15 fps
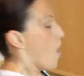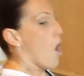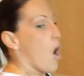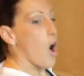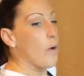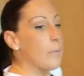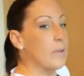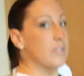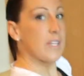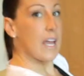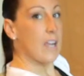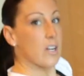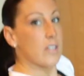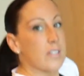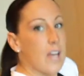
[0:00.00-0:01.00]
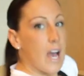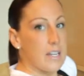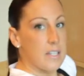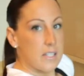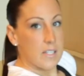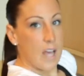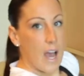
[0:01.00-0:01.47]
Almost like our side
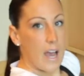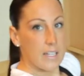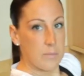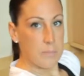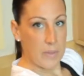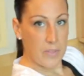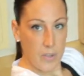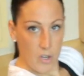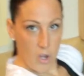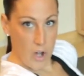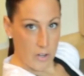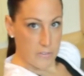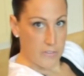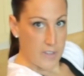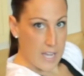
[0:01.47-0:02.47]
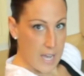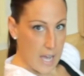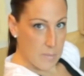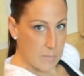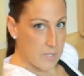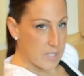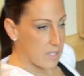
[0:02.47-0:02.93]
to sides, but they're called
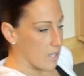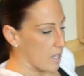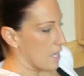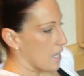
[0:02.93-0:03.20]
V-ups.